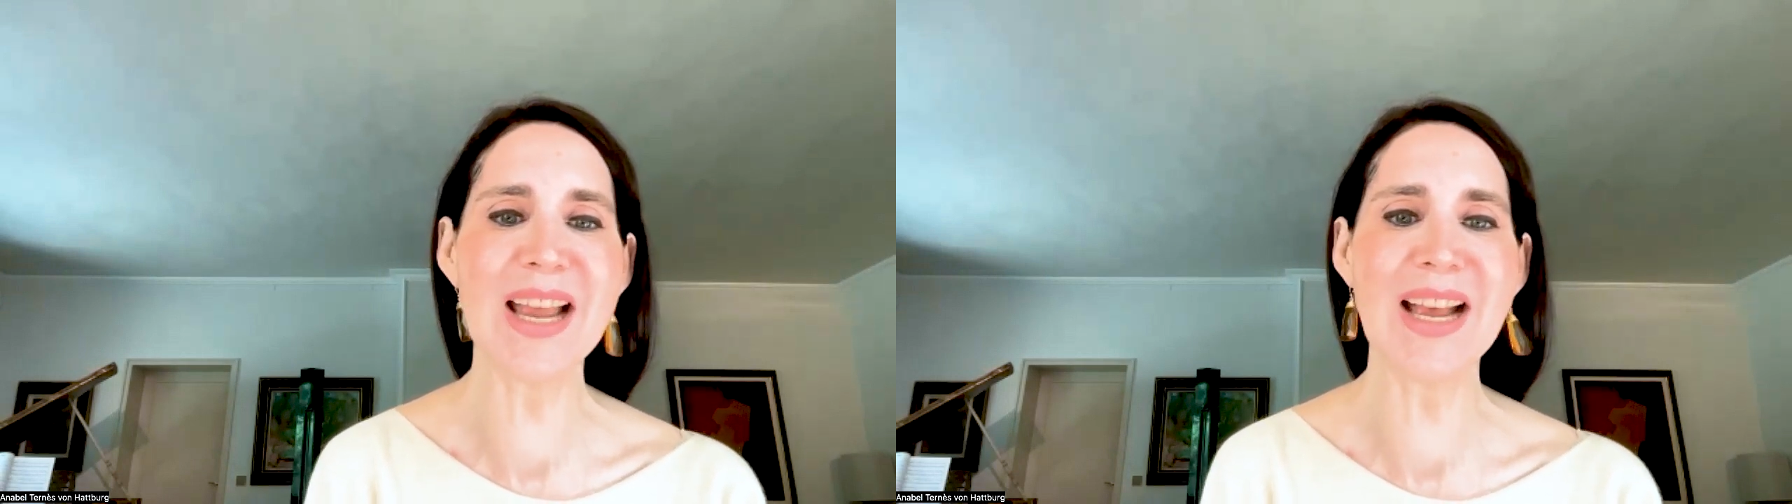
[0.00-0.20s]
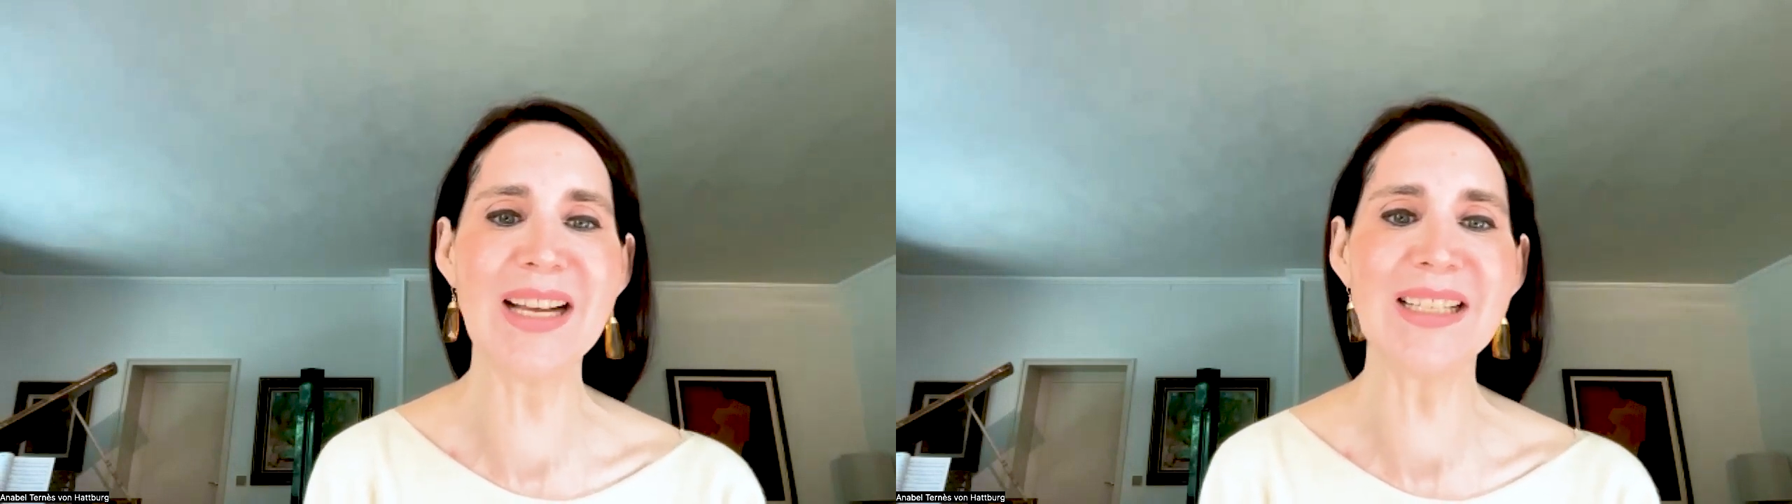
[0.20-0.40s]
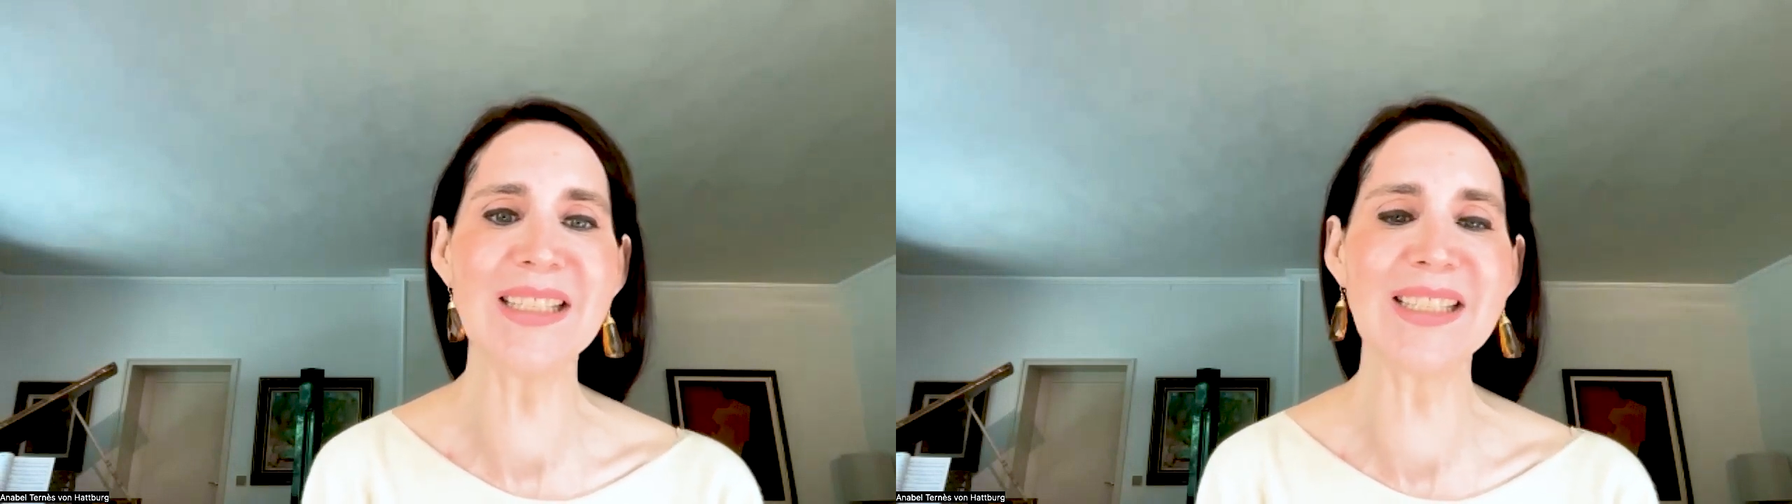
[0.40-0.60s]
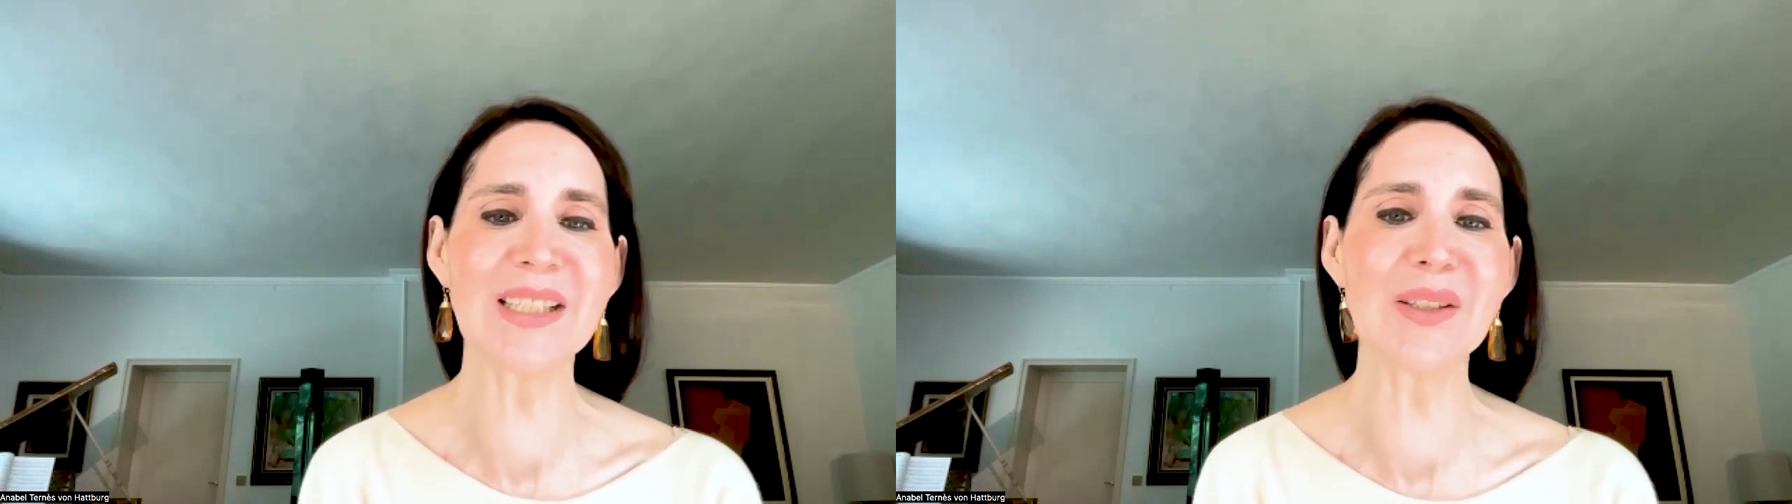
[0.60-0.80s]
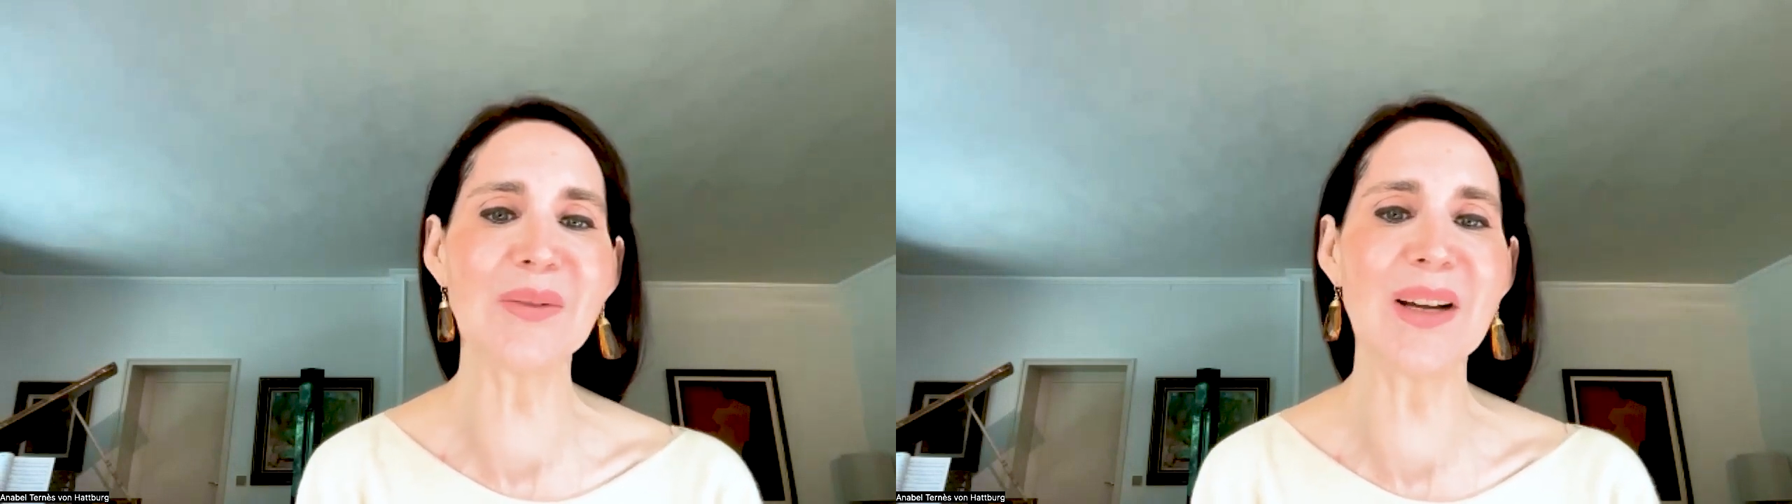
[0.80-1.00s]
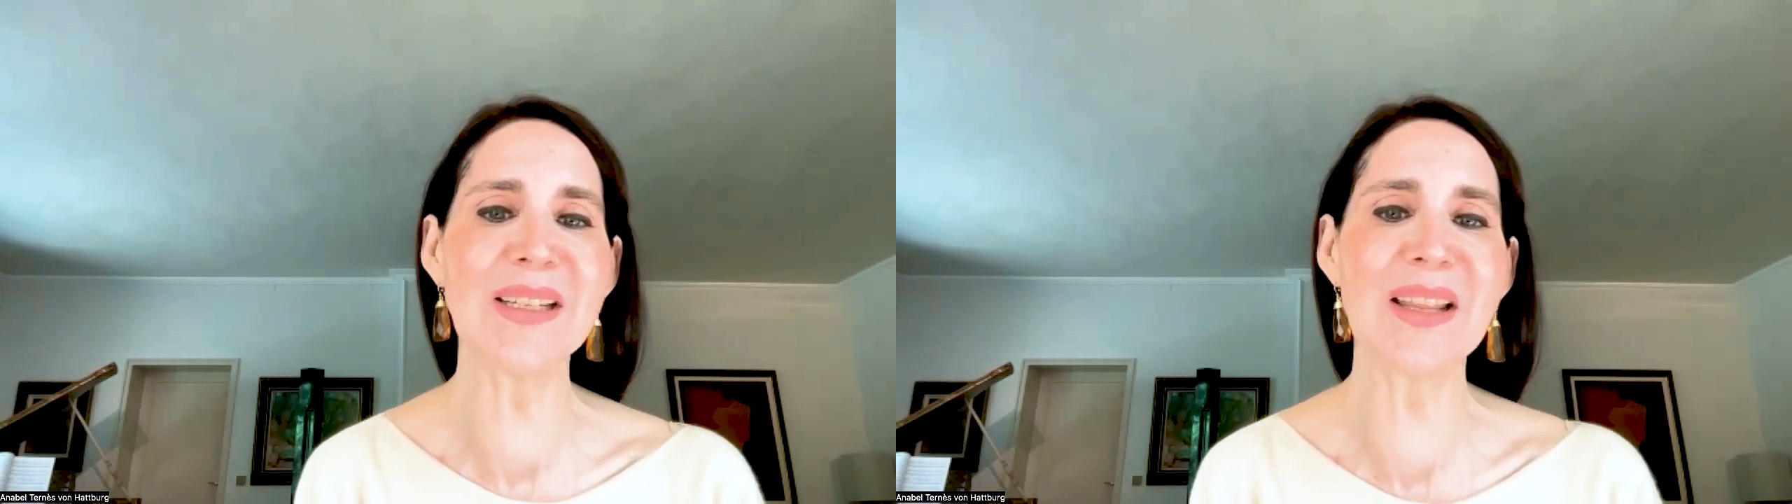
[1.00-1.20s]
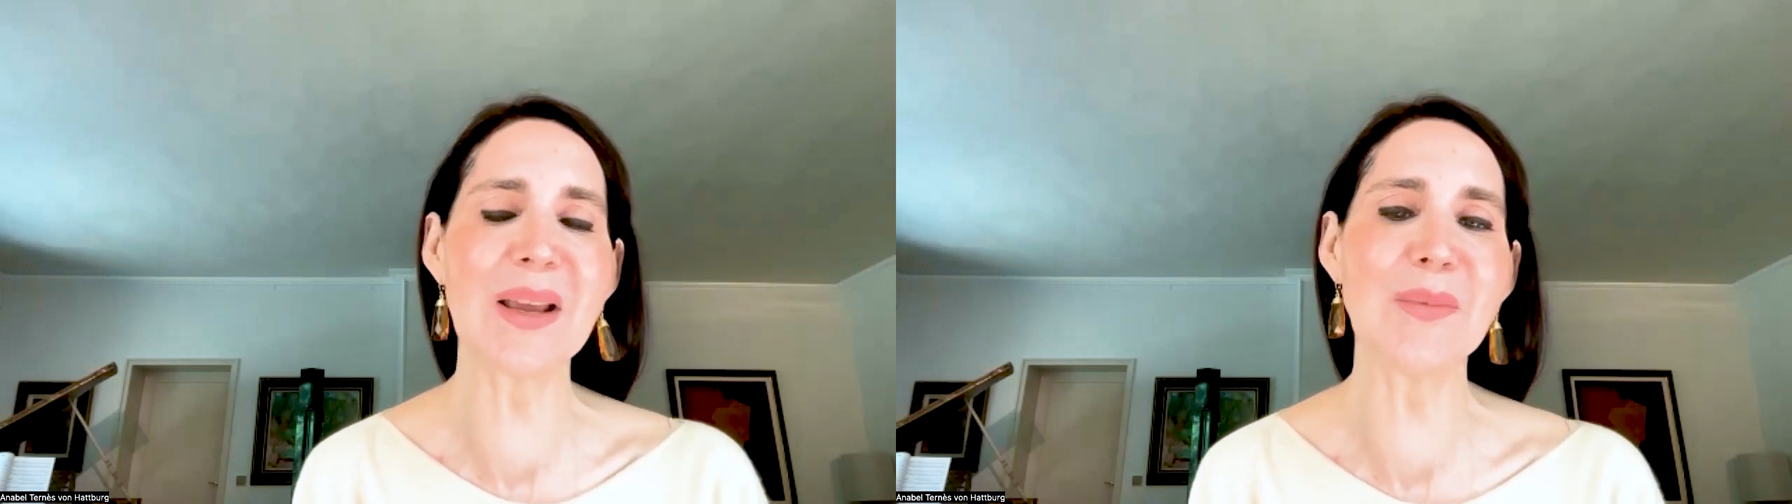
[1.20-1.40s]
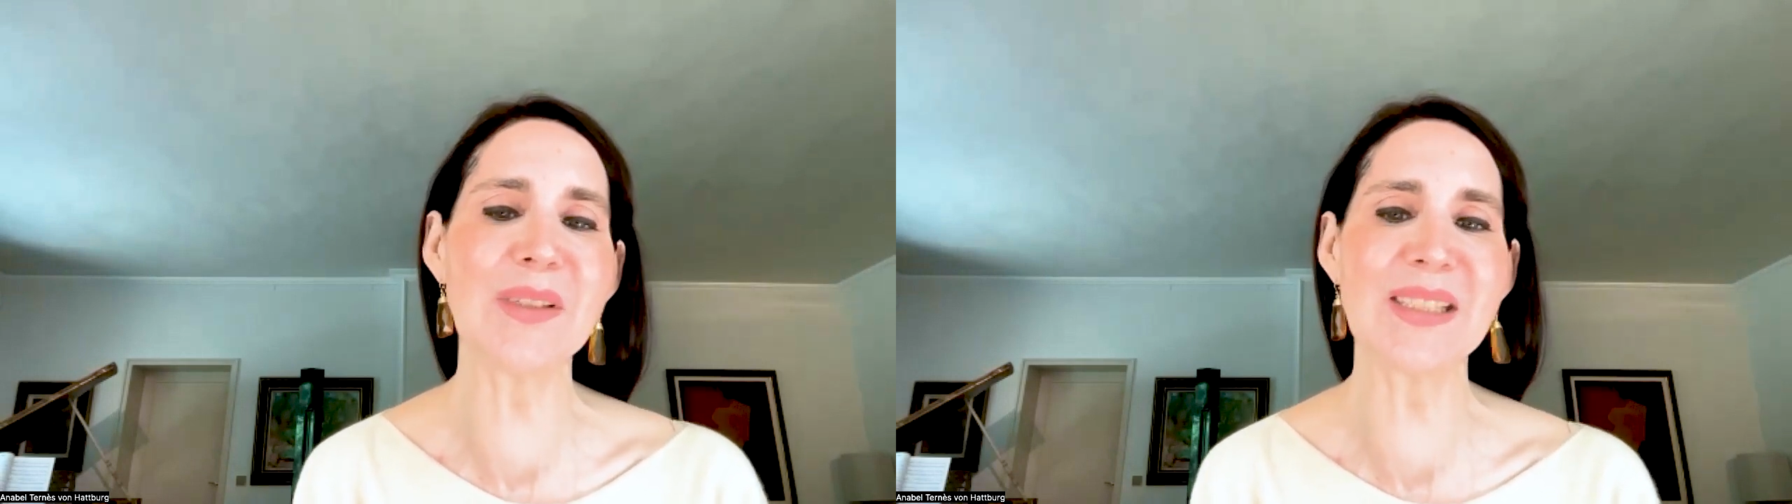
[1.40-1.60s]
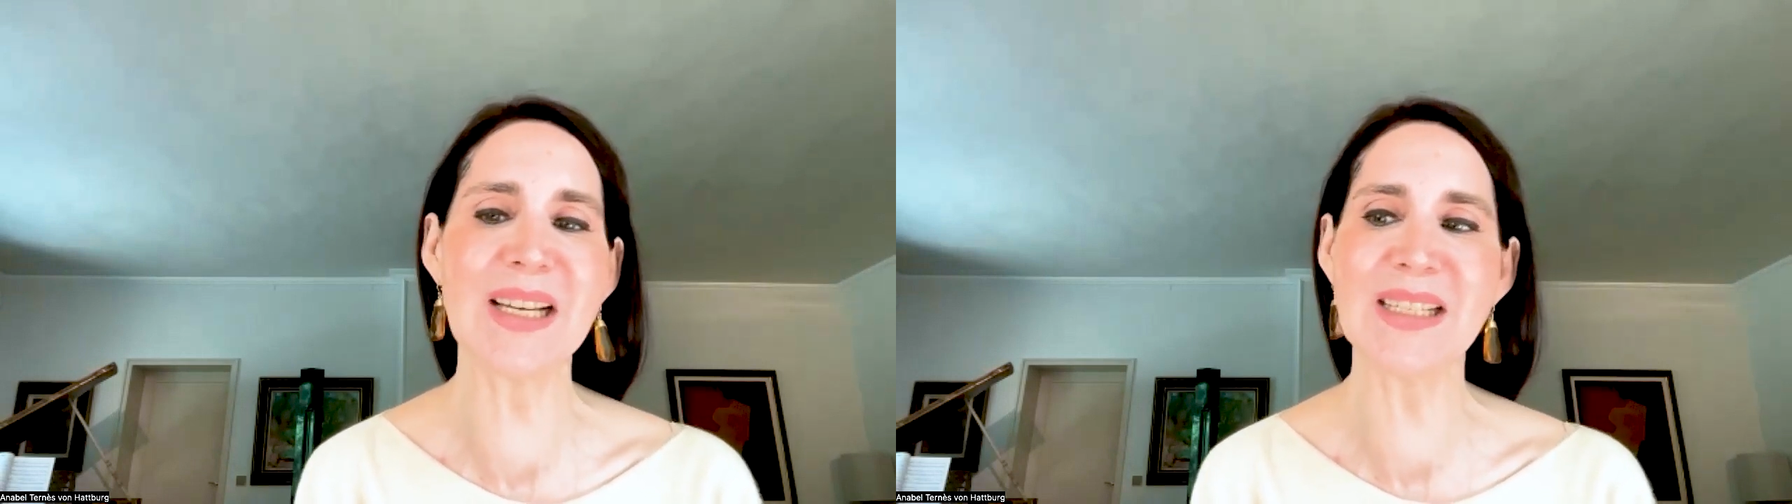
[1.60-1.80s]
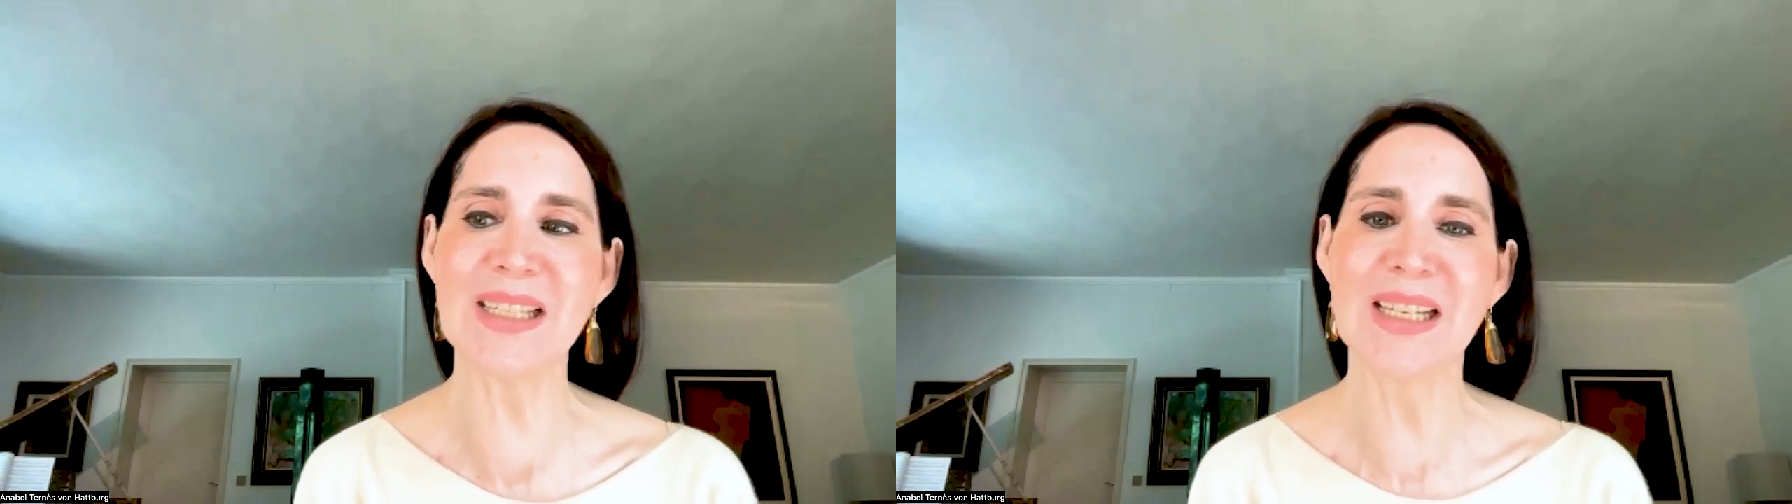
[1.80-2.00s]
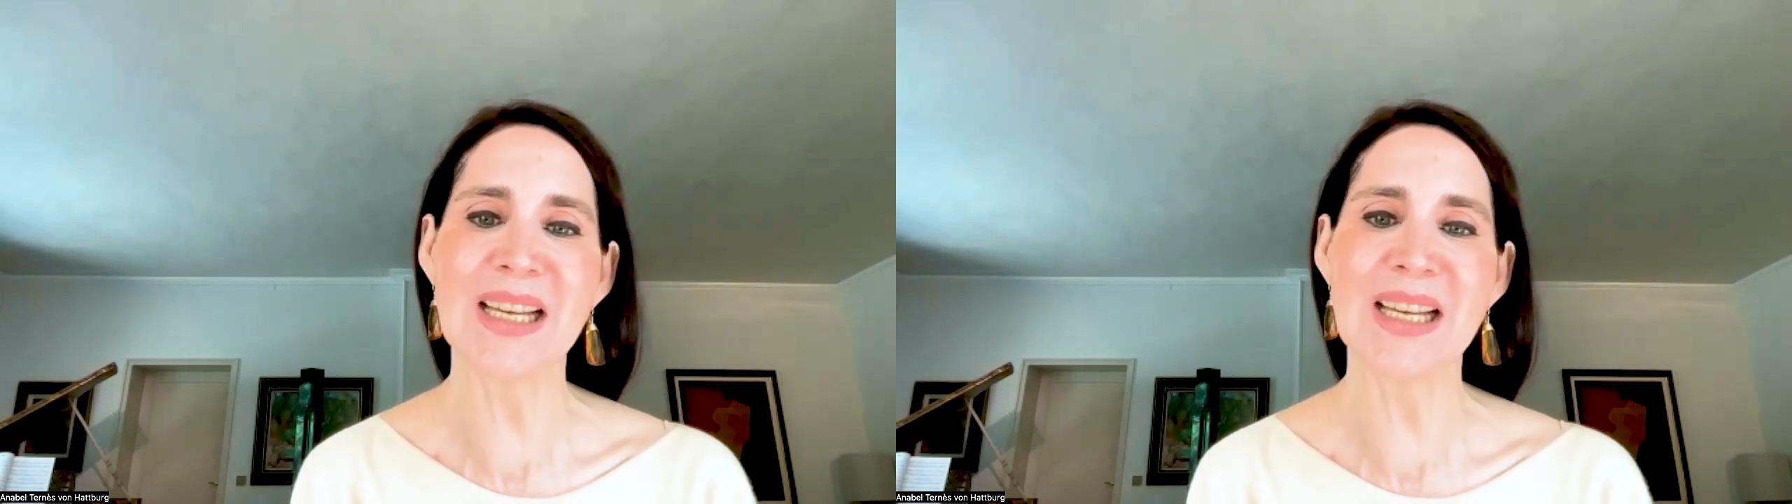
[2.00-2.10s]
and Start Finding Them Instead